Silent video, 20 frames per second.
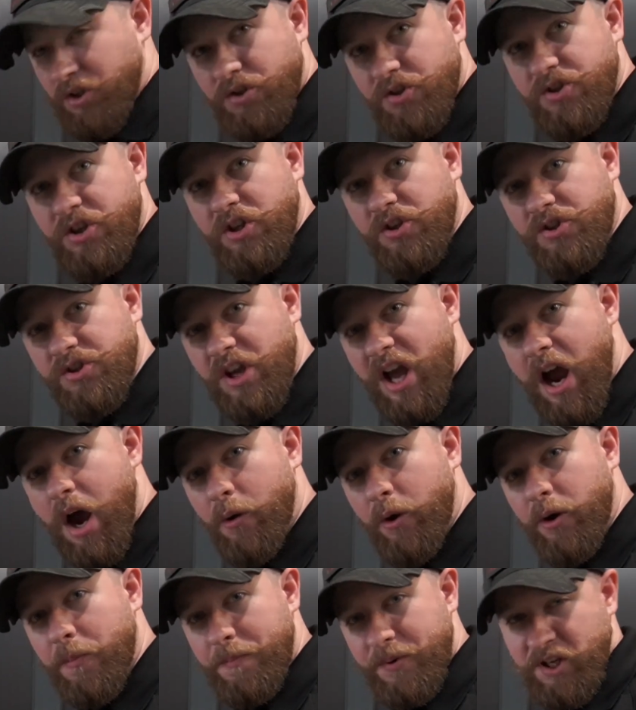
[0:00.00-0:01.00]
Sig
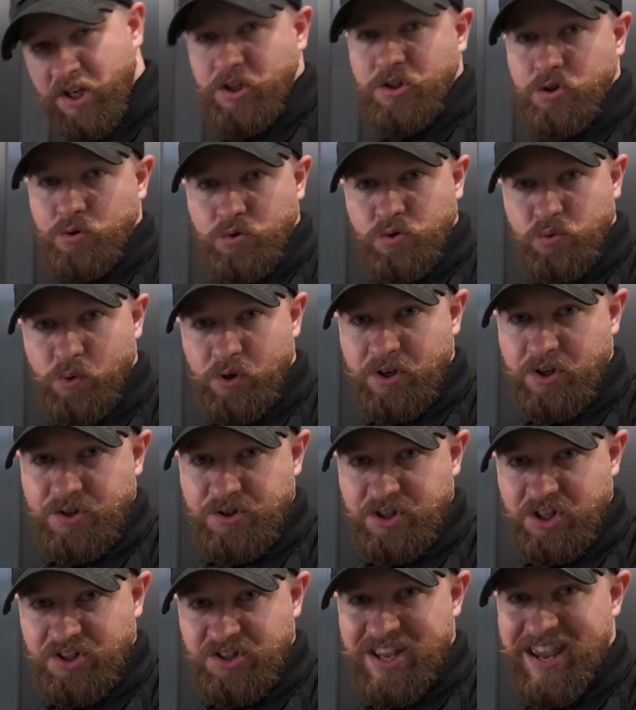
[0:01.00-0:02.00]
Sauer
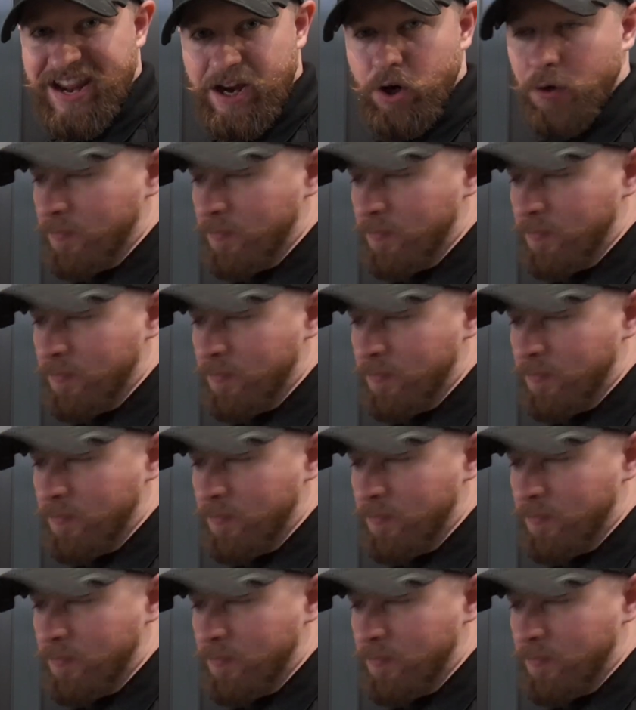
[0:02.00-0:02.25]
P226 air